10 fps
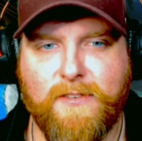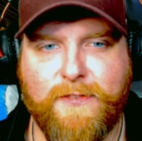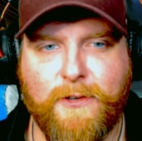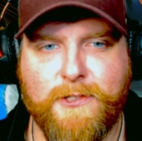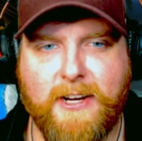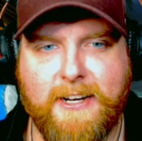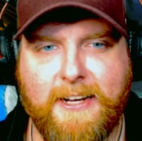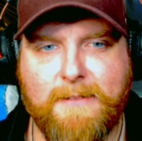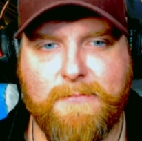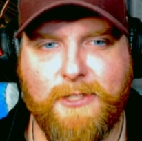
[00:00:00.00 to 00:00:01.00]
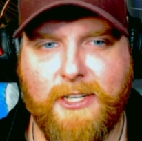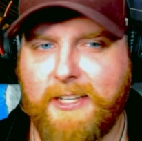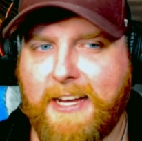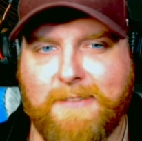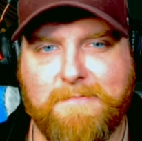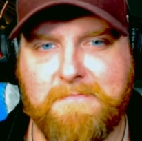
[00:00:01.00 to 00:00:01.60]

Folds right up. Look at that.